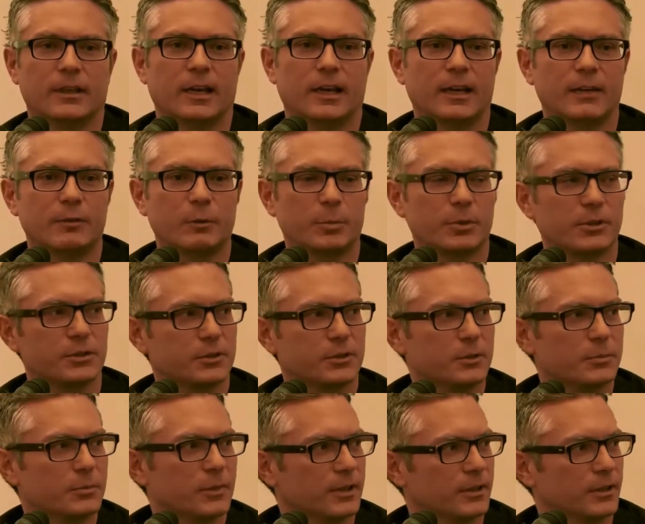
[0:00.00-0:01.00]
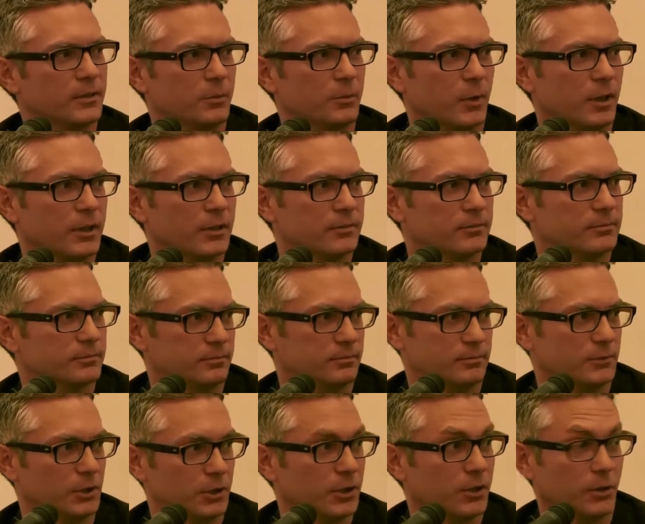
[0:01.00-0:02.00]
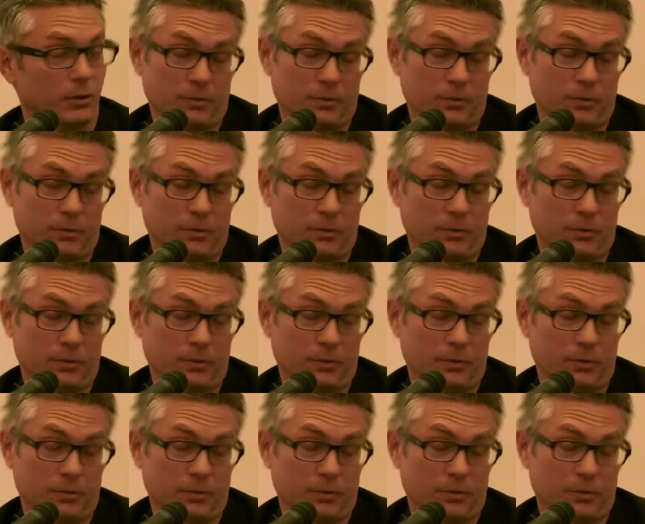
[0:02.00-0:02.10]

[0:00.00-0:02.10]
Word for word: I never presumed that one could,